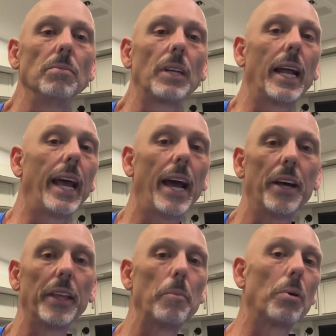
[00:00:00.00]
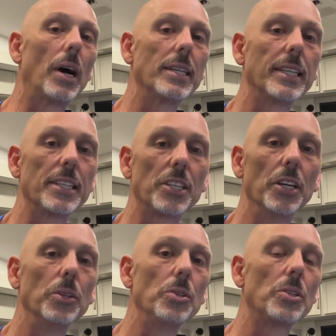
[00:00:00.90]
kind of how that process
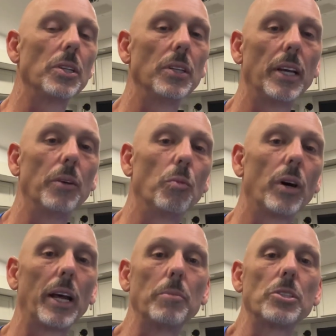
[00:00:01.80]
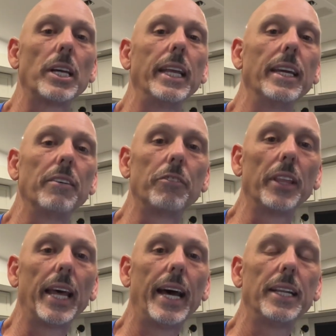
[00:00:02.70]
goes and what I'm setting up for
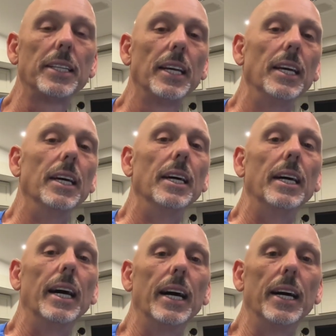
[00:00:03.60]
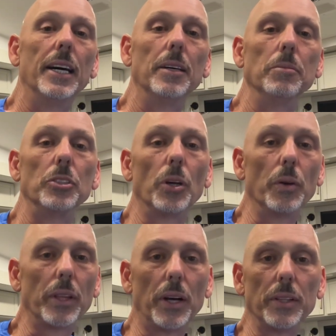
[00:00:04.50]
that. So I
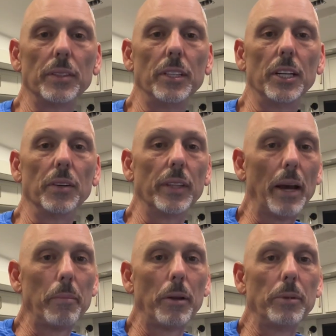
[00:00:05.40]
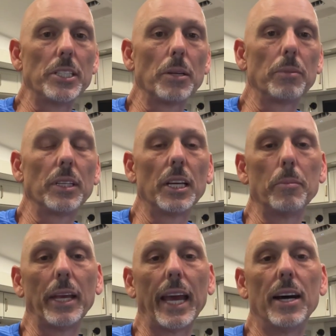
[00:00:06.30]
thought, that may be something
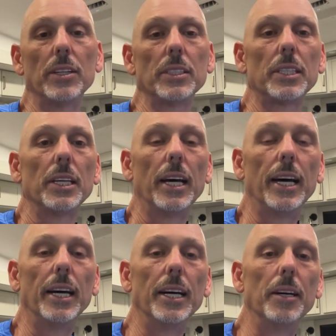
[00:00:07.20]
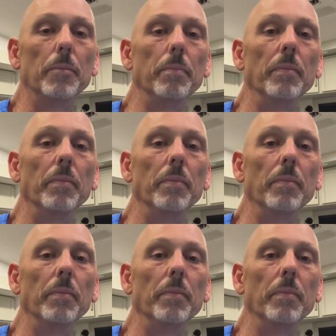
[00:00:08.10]
coming out. I